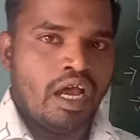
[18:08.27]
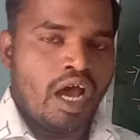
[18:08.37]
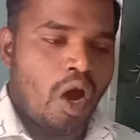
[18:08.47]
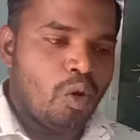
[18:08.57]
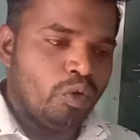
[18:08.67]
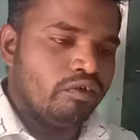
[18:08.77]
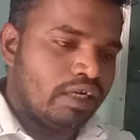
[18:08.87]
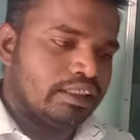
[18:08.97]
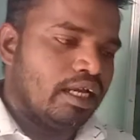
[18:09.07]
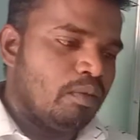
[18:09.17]
How he
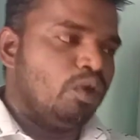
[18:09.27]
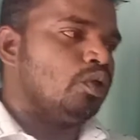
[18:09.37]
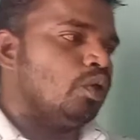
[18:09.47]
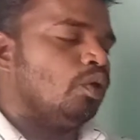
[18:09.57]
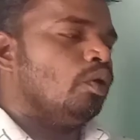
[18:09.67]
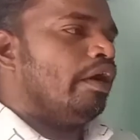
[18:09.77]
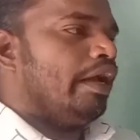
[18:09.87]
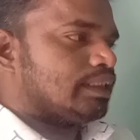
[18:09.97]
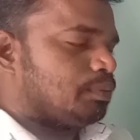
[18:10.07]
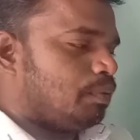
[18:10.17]
was able to
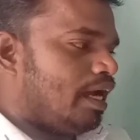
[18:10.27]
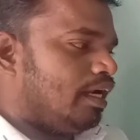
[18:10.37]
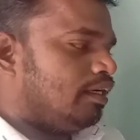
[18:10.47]
explain